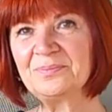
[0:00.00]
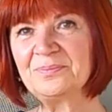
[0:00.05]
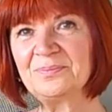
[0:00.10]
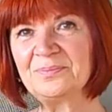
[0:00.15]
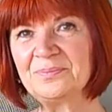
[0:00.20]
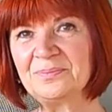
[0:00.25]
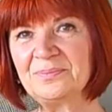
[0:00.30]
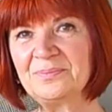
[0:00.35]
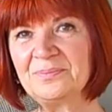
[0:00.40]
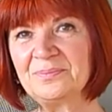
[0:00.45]

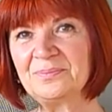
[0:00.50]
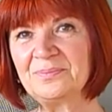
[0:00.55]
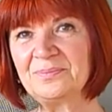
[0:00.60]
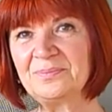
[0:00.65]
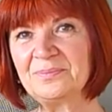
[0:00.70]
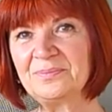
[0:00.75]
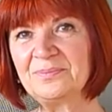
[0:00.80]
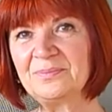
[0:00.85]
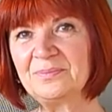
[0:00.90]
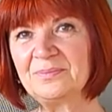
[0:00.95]
because you know
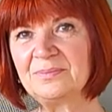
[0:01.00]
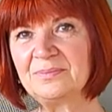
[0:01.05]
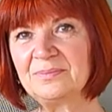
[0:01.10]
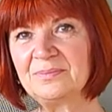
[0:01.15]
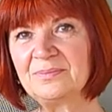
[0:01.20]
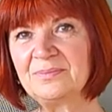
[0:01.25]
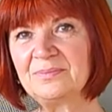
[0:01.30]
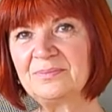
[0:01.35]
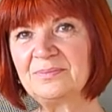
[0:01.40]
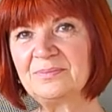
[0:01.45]
you're in
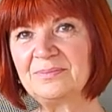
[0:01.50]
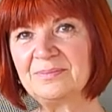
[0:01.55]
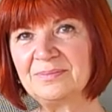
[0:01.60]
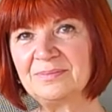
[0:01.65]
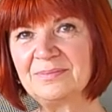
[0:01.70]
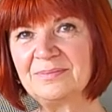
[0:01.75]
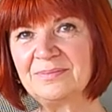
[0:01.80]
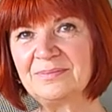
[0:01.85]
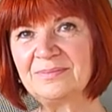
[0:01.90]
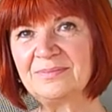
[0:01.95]
for at
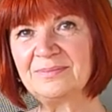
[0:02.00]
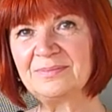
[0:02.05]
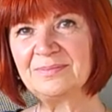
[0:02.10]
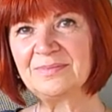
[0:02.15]
least